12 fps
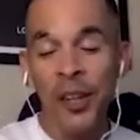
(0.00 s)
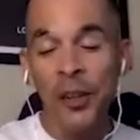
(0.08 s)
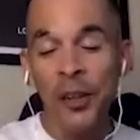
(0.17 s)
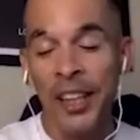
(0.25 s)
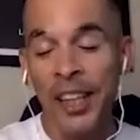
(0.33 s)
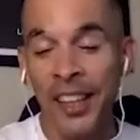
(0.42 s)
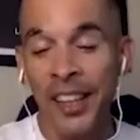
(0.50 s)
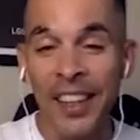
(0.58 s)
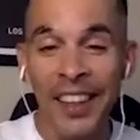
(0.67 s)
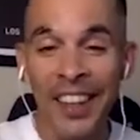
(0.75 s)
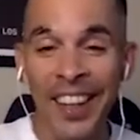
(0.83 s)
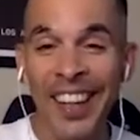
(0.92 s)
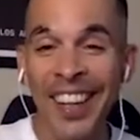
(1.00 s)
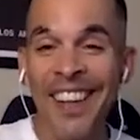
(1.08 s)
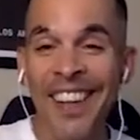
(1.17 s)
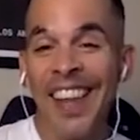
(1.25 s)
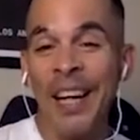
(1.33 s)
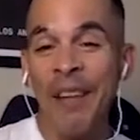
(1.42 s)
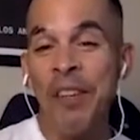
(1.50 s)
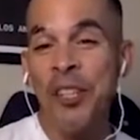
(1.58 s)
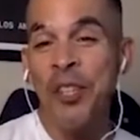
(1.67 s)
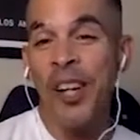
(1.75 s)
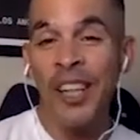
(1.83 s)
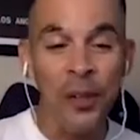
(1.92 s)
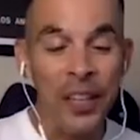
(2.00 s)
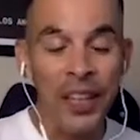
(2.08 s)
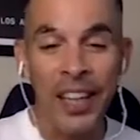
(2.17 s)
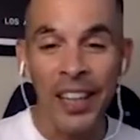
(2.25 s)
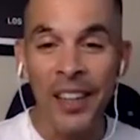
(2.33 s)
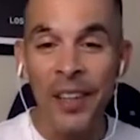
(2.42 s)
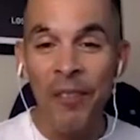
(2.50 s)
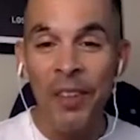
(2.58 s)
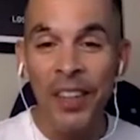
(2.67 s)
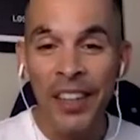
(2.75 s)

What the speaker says: go to the like I'm not trying to go to the club.